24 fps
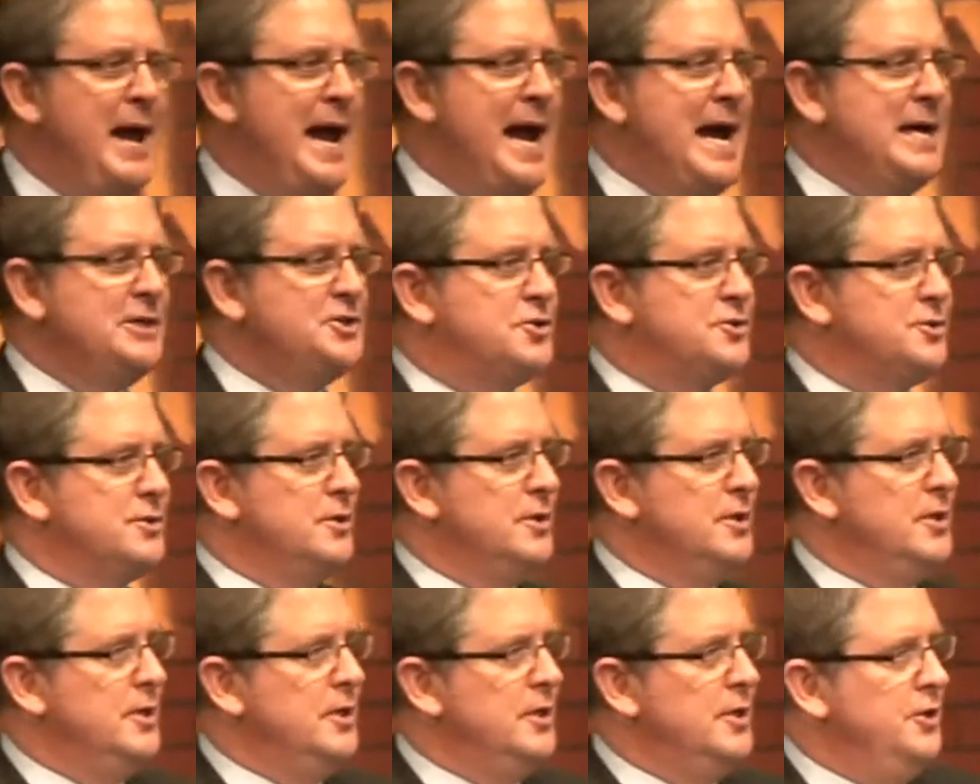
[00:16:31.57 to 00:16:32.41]

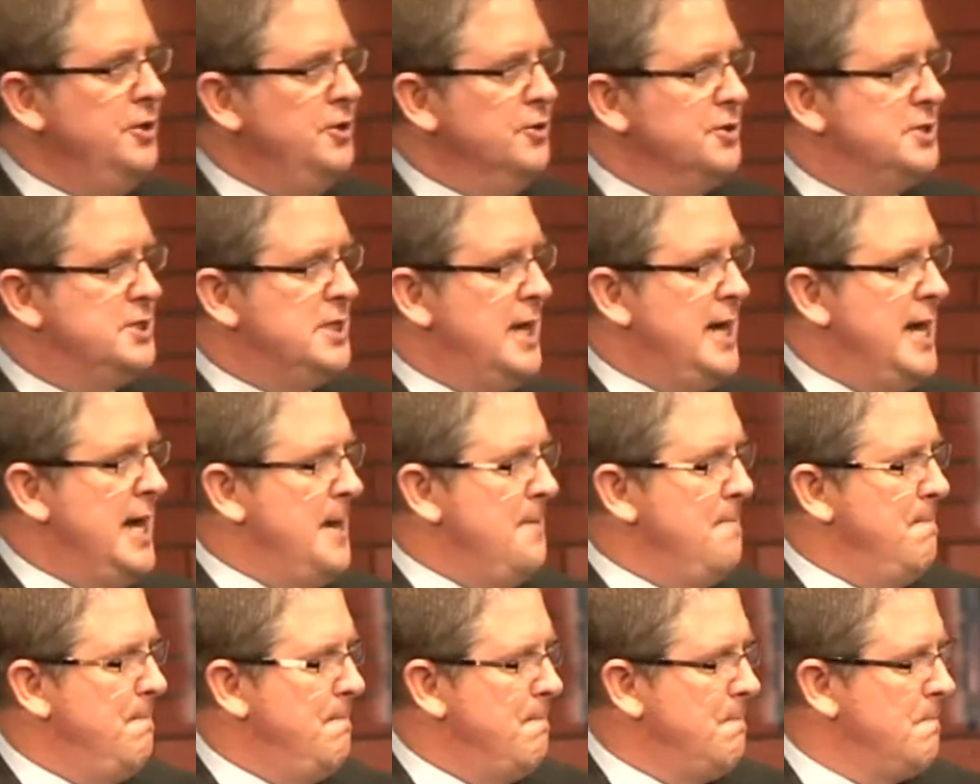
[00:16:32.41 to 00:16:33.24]
pass your
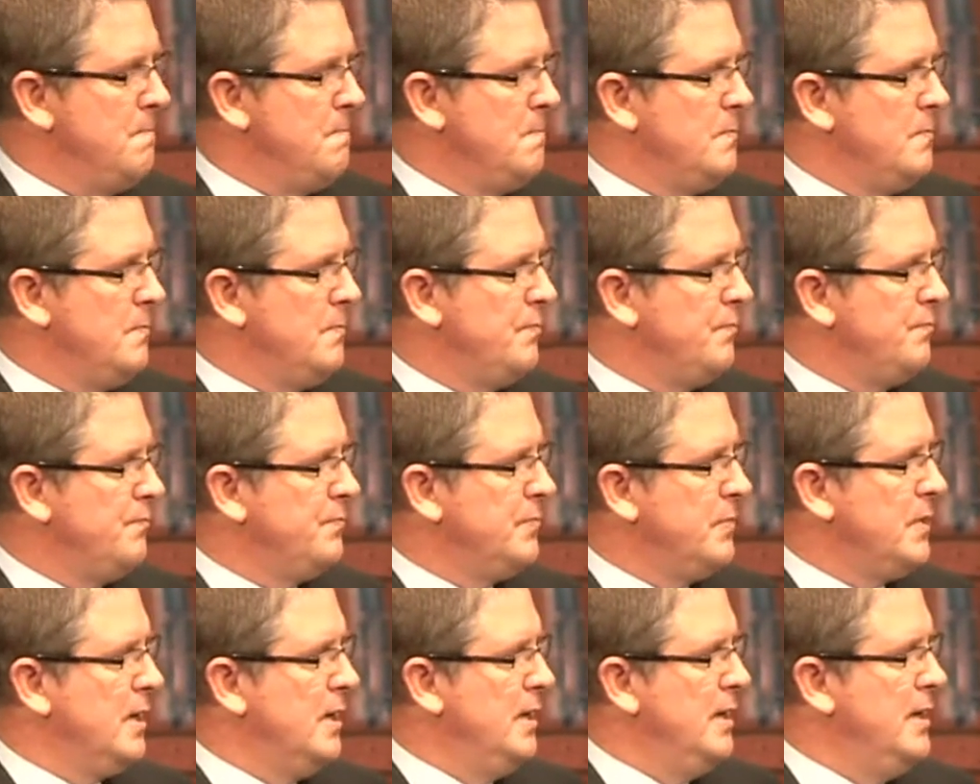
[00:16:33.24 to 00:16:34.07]
time?
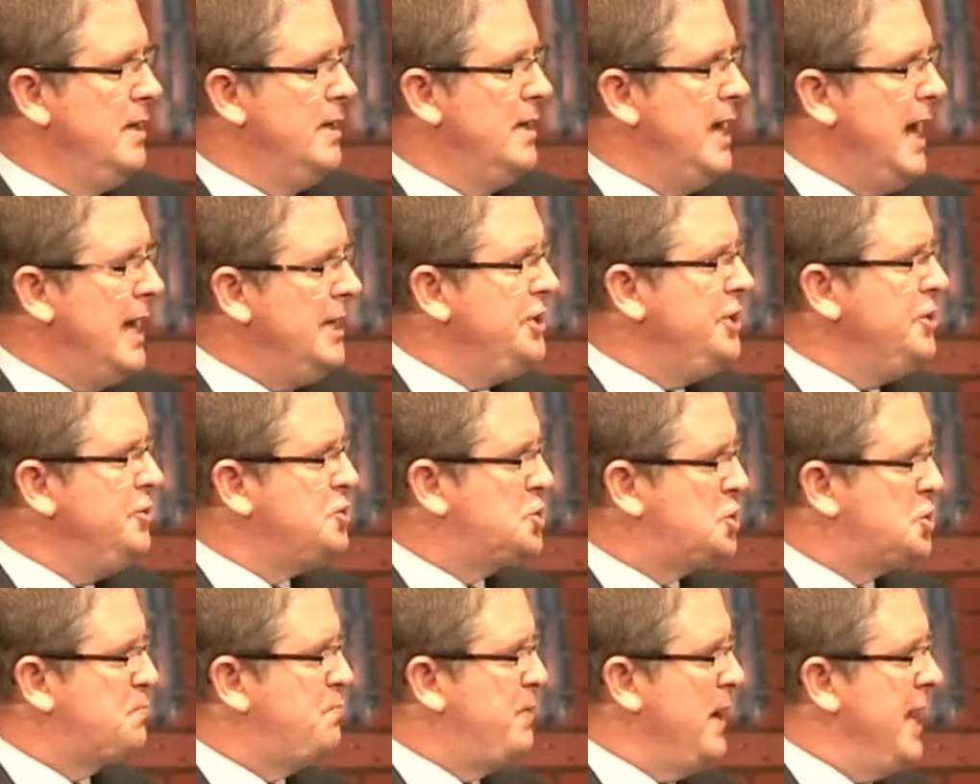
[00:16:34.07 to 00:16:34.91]
How do
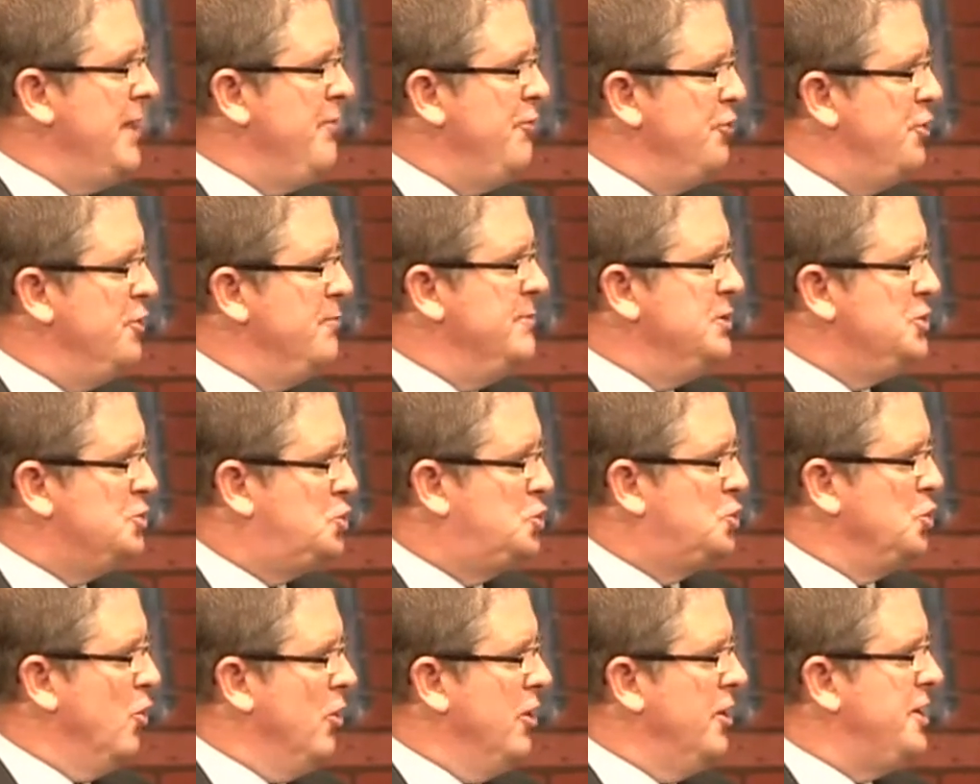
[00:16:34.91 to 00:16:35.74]
you spend the
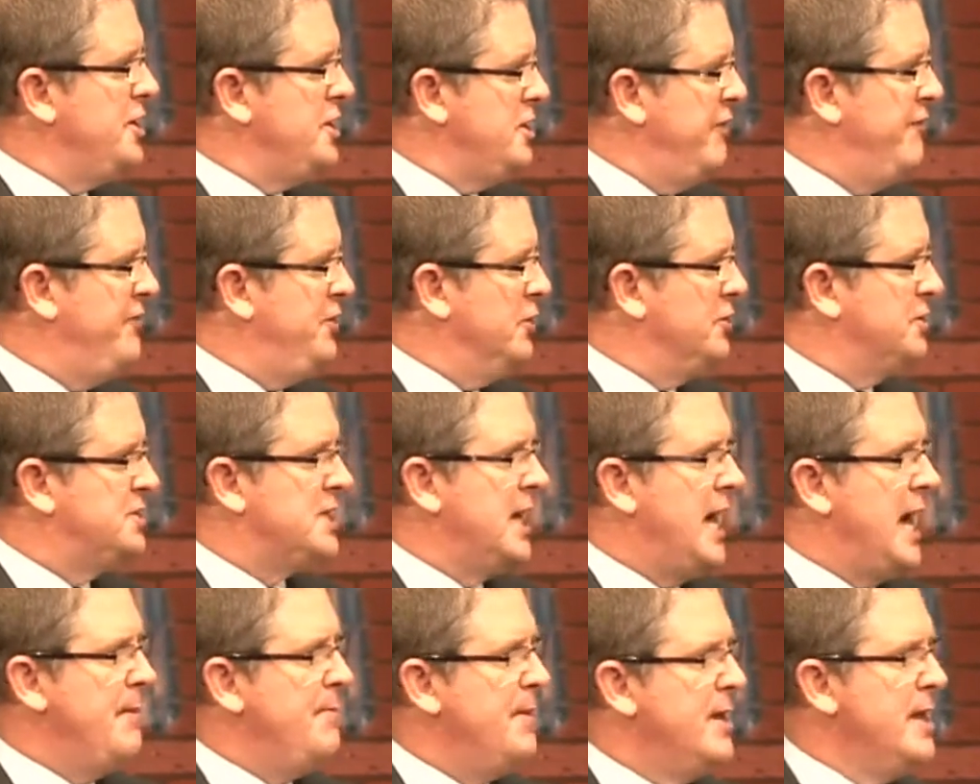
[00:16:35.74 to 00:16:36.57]
majority of your
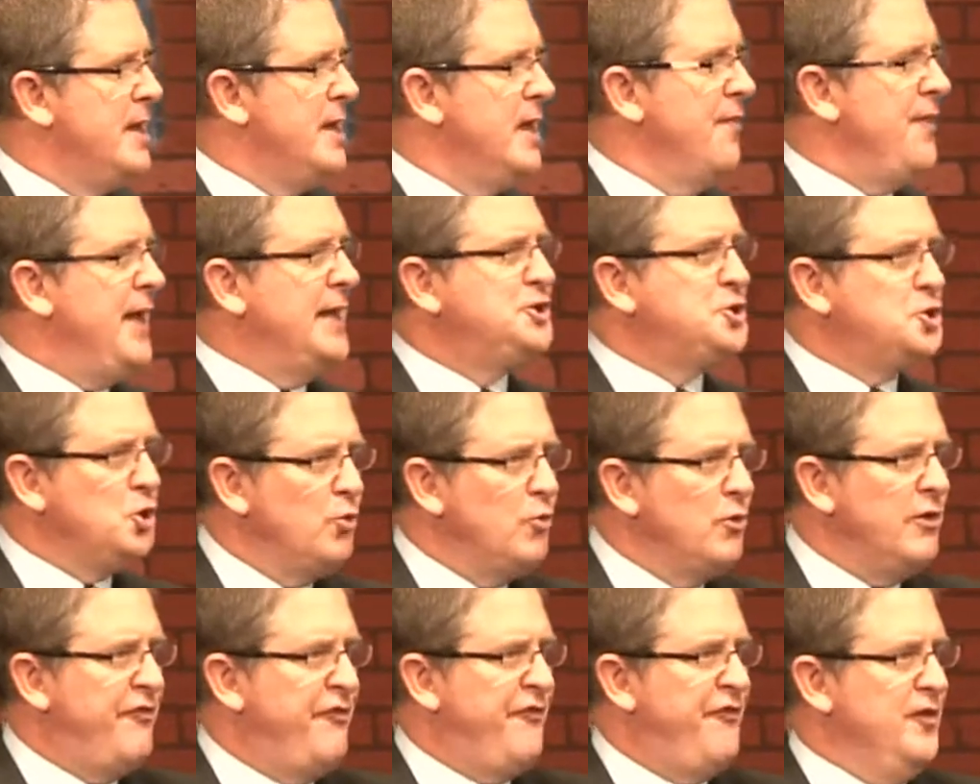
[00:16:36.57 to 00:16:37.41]
time? That's
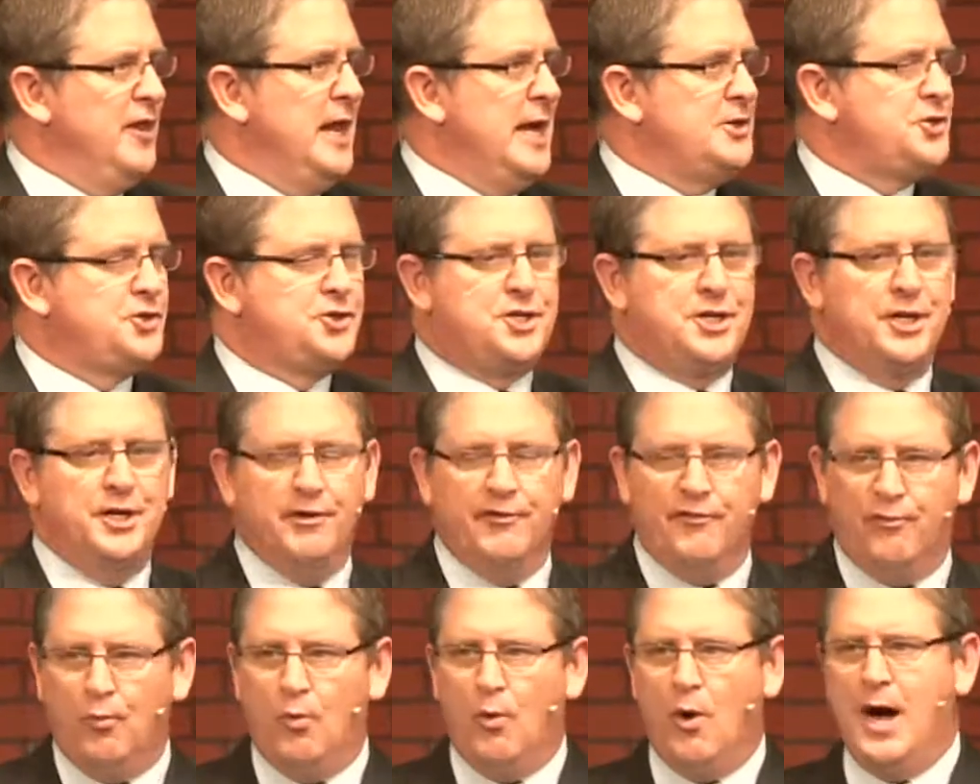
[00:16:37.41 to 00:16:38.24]
a
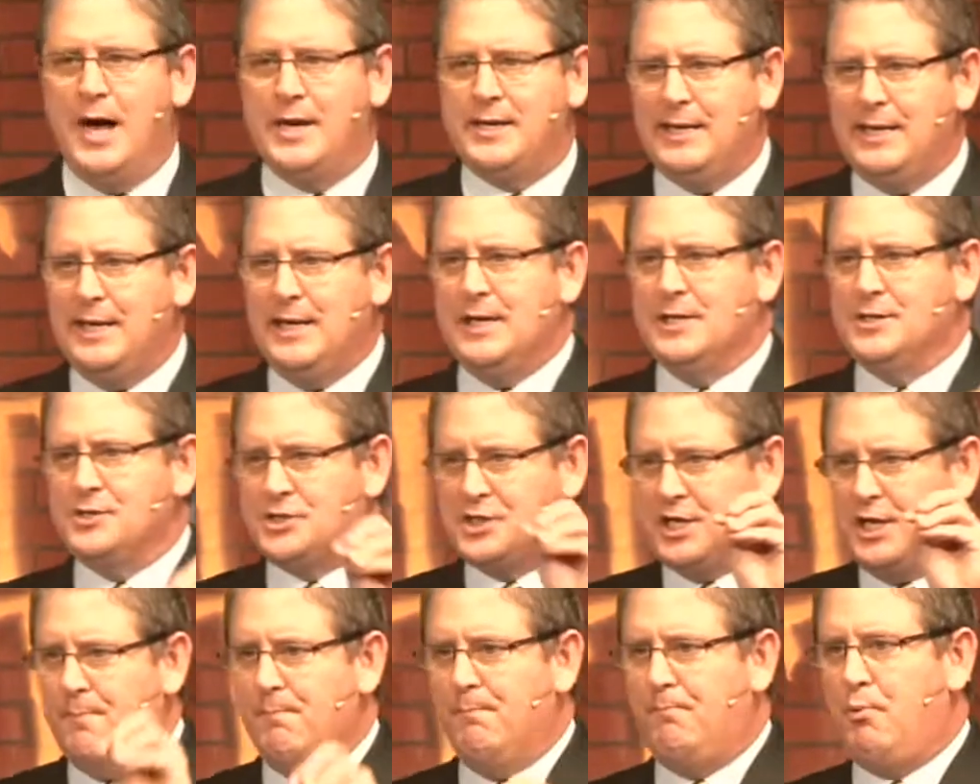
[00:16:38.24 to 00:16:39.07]
reflection of what
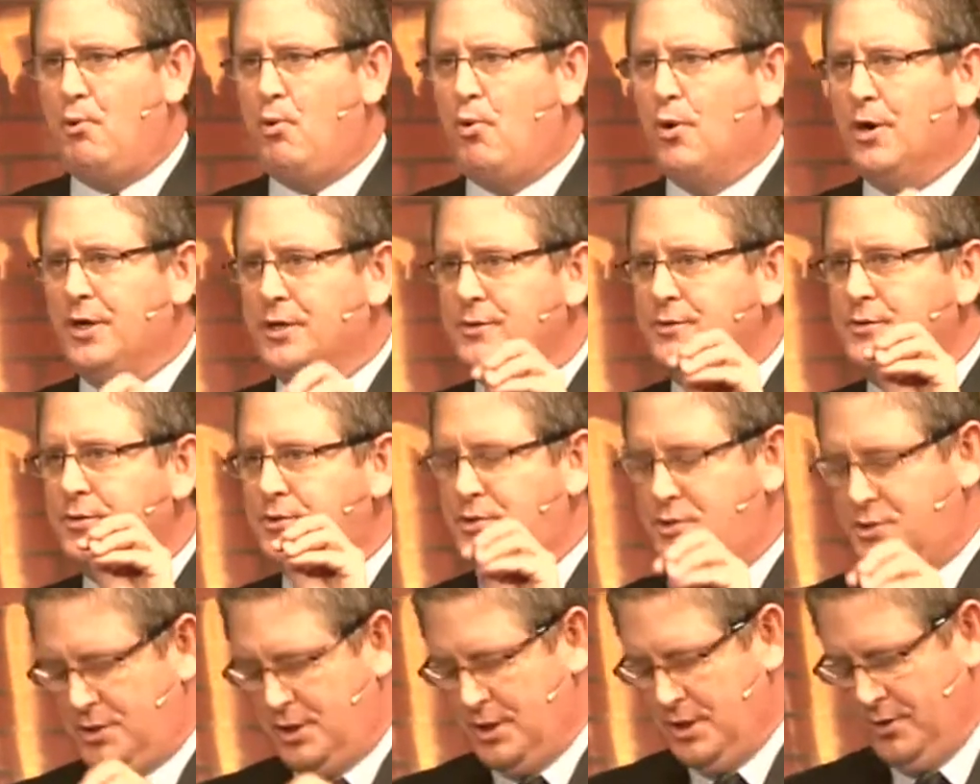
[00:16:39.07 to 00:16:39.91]
is
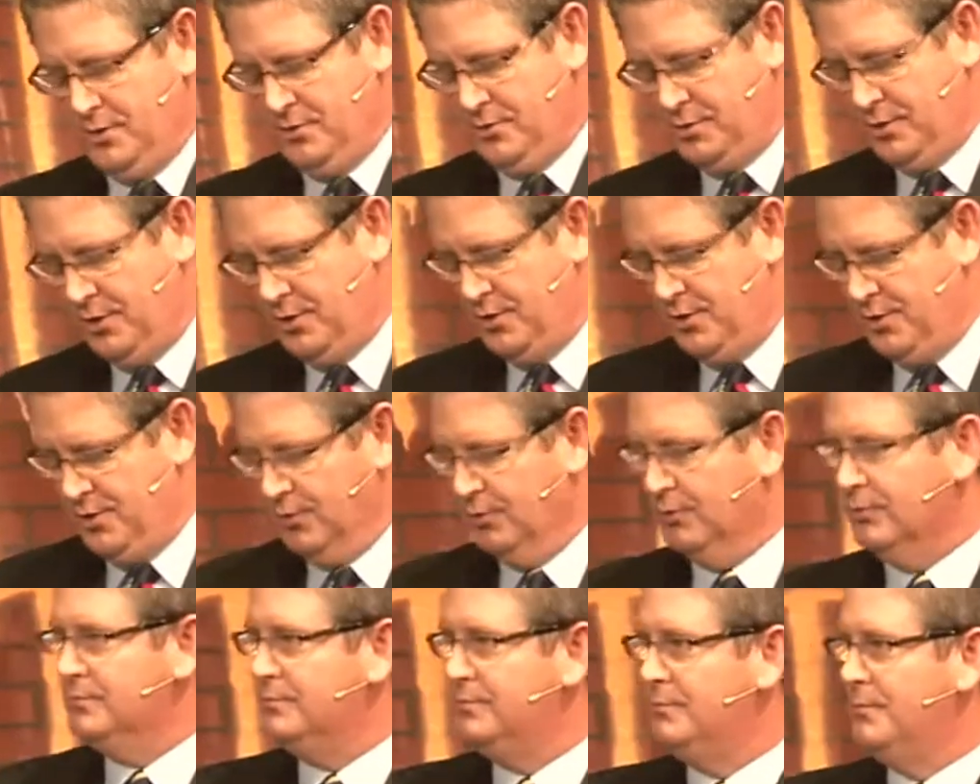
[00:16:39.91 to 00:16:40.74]
important to
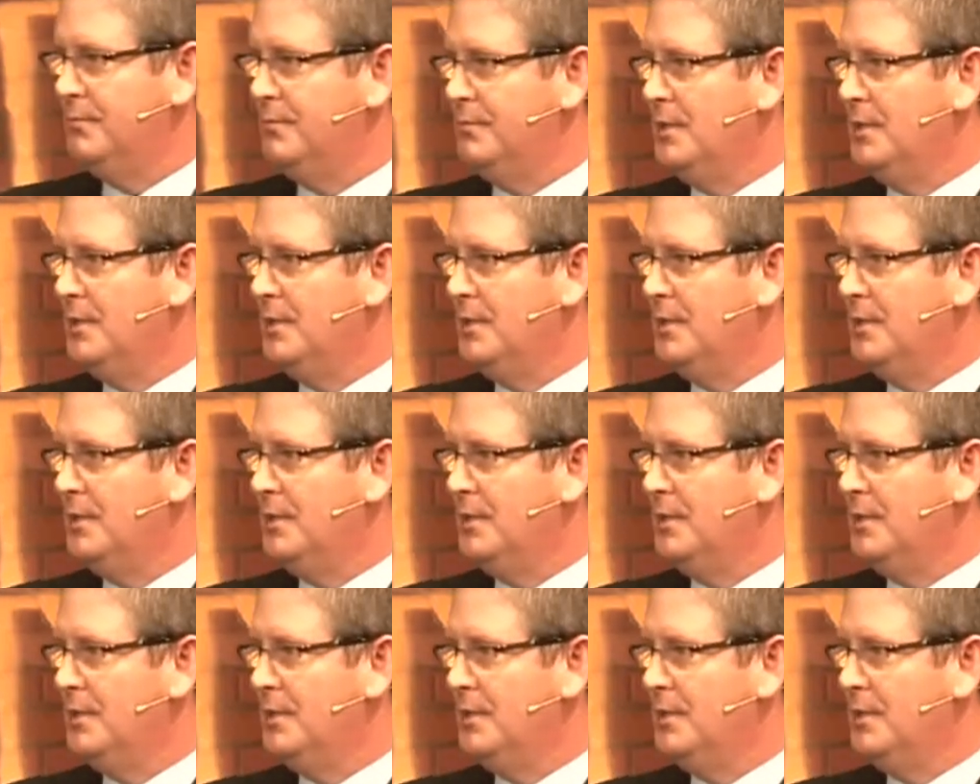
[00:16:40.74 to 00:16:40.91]
you.